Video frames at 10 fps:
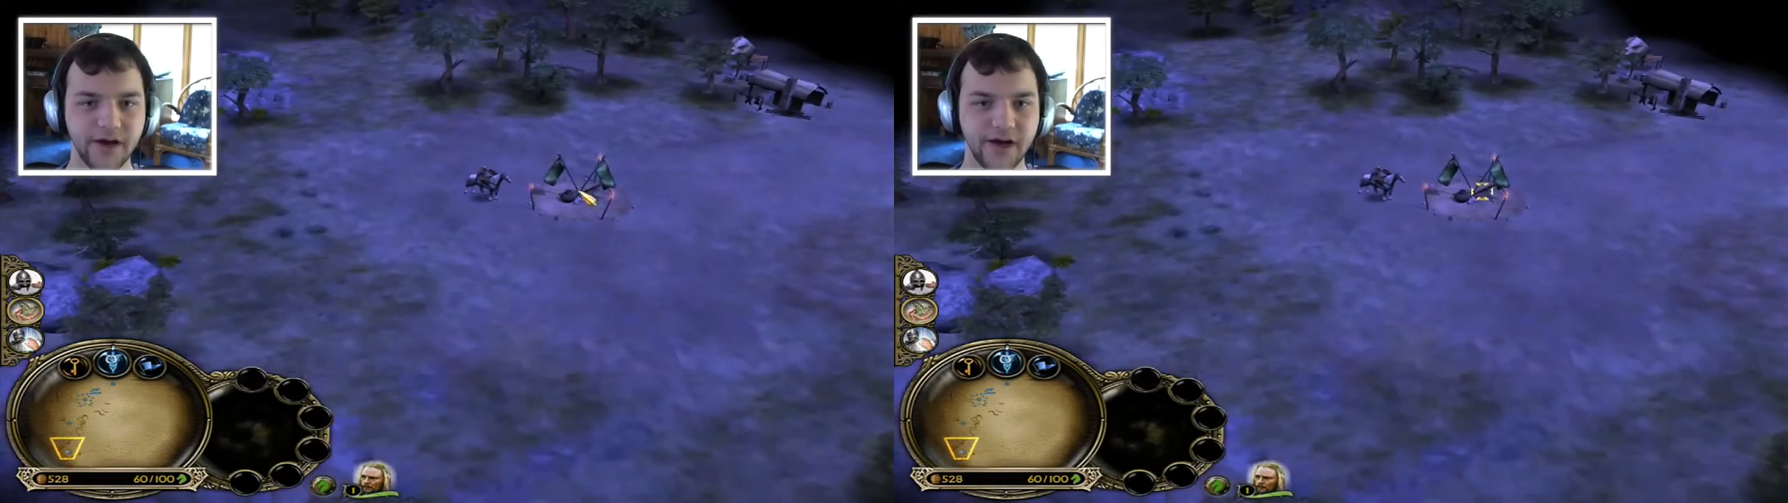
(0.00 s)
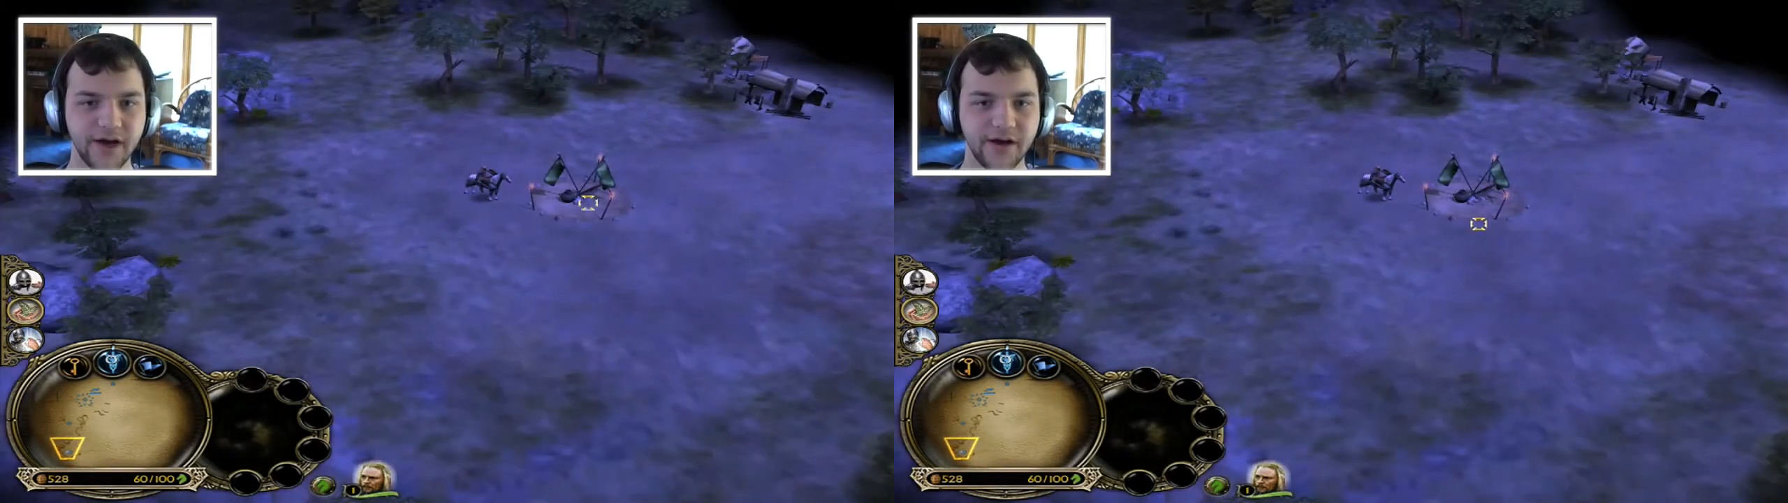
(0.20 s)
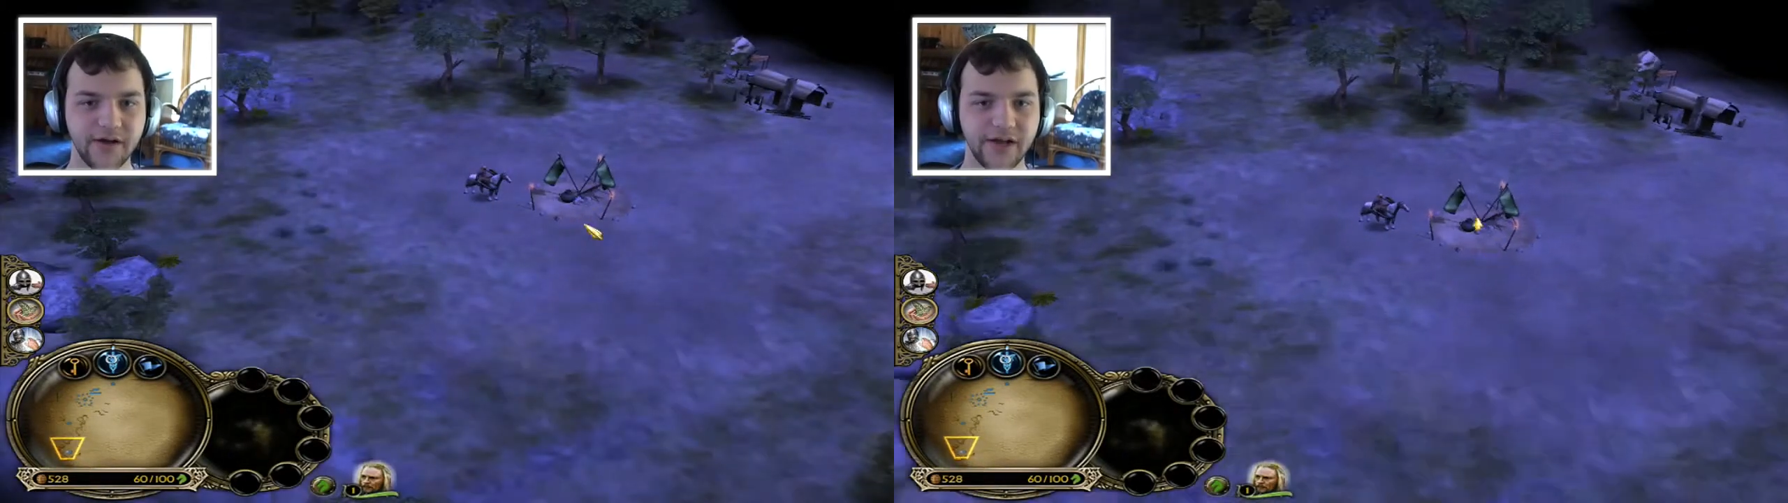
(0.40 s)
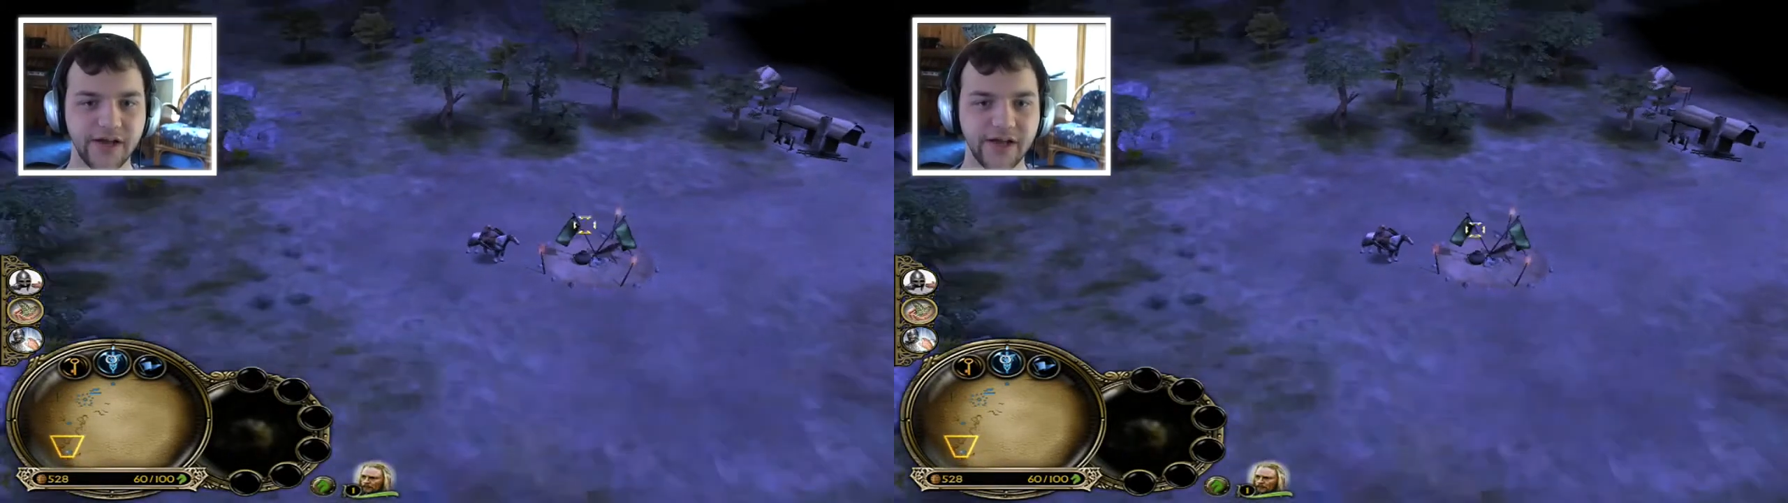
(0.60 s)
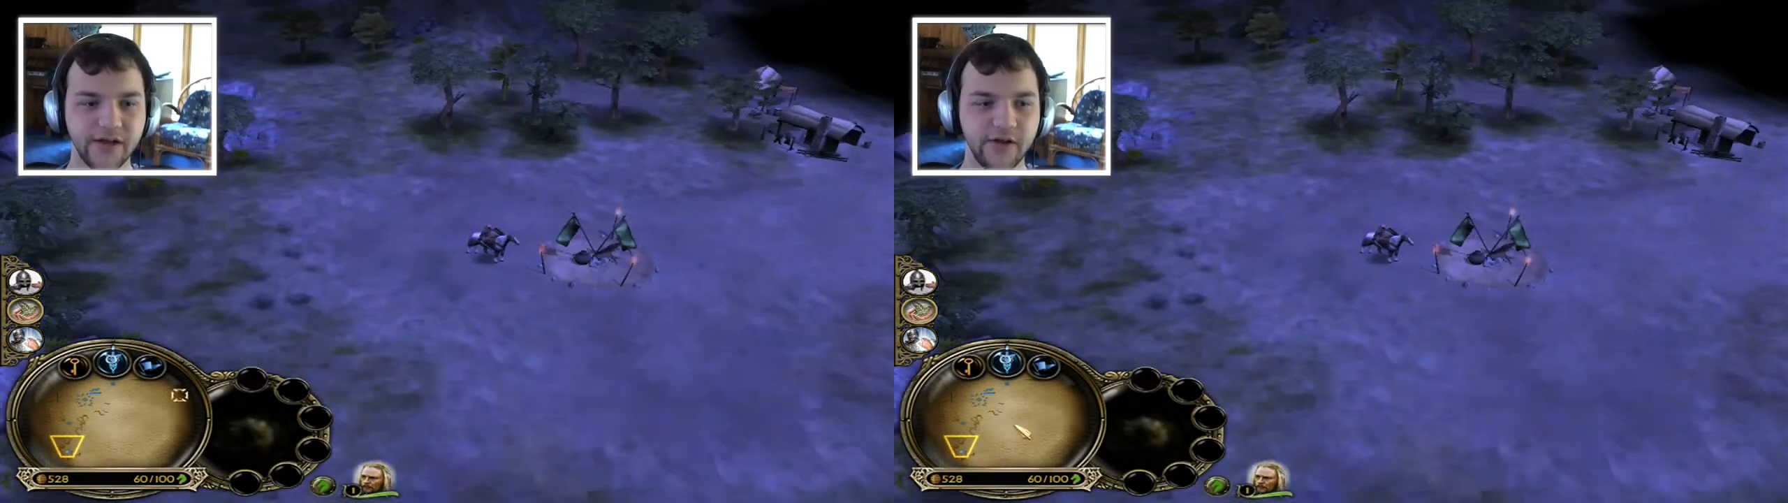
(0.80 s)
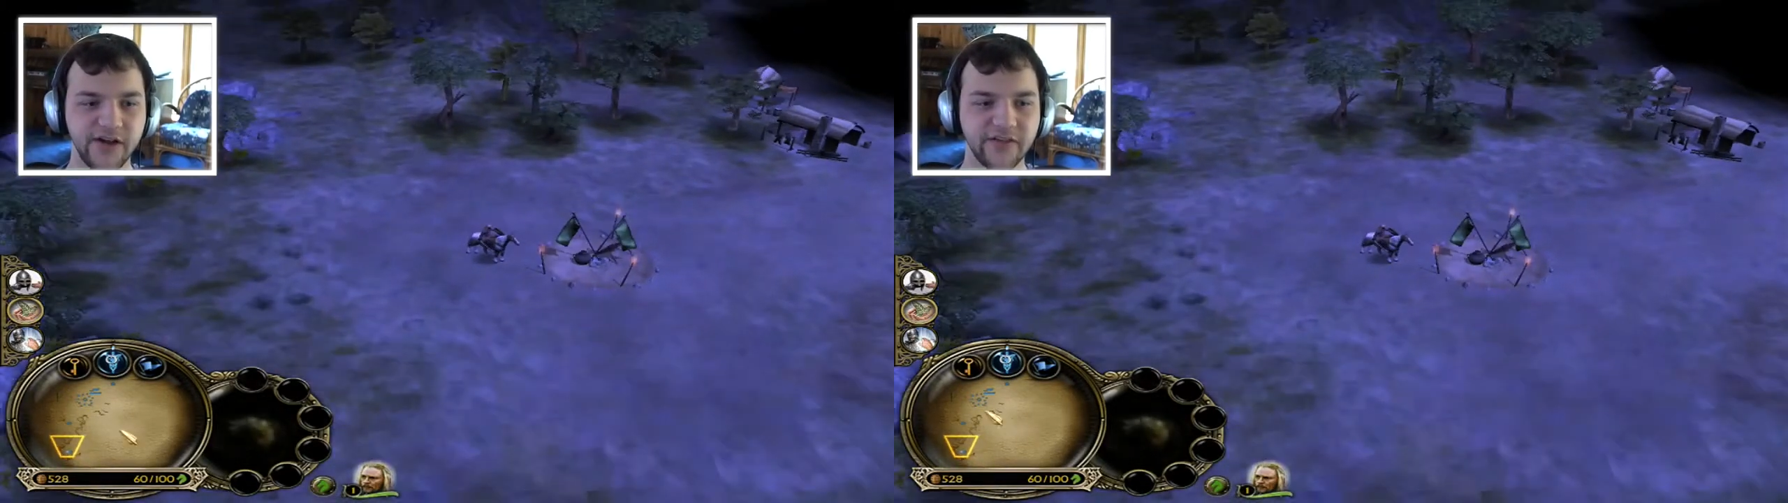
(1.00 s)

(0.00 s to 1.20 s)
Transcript: You